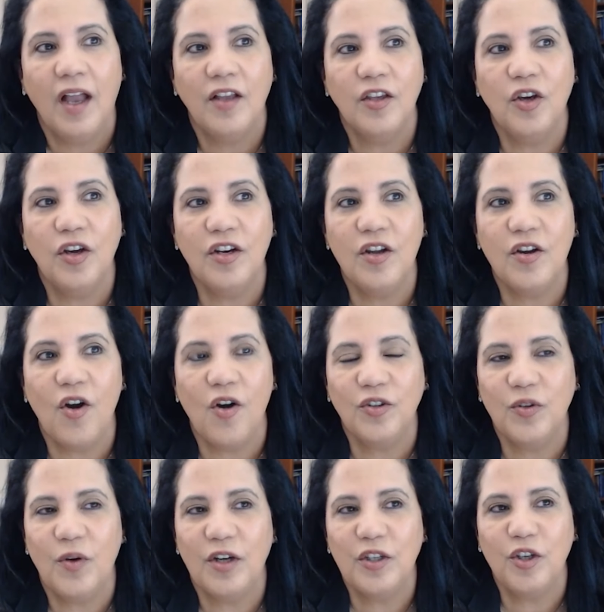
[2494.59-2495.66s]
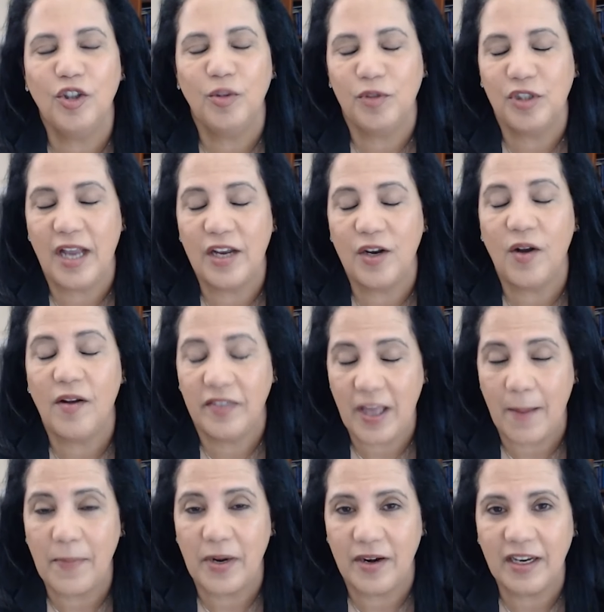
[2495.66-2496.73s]
you're gonna go to our YouTube channel, the
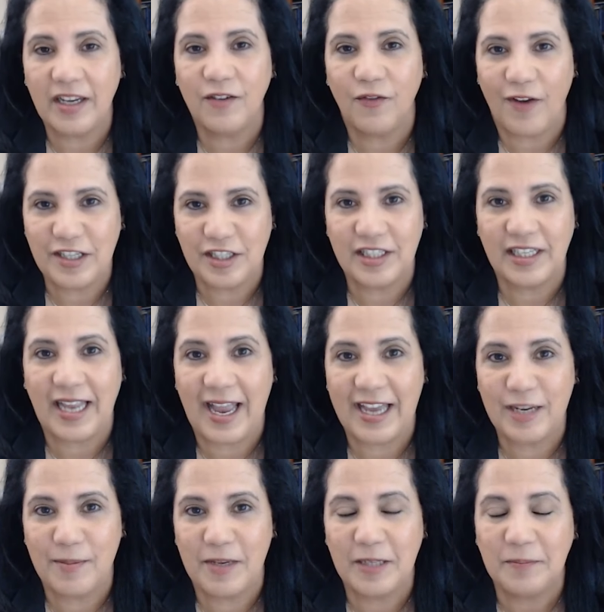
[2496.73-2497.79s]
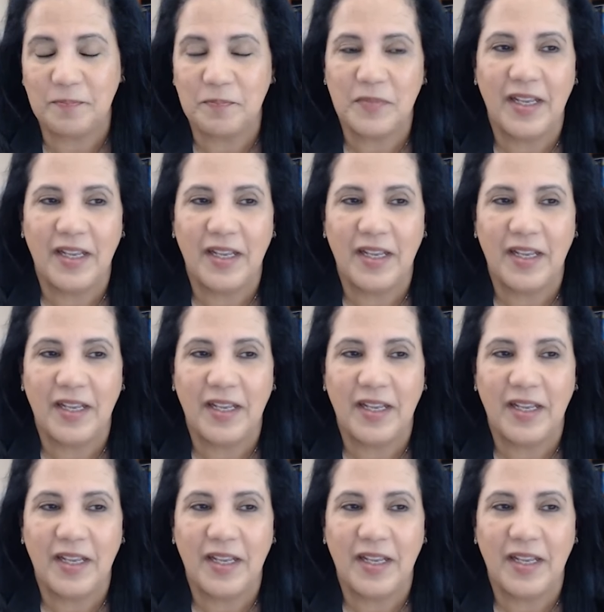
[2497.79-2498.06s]
American Franchise Academy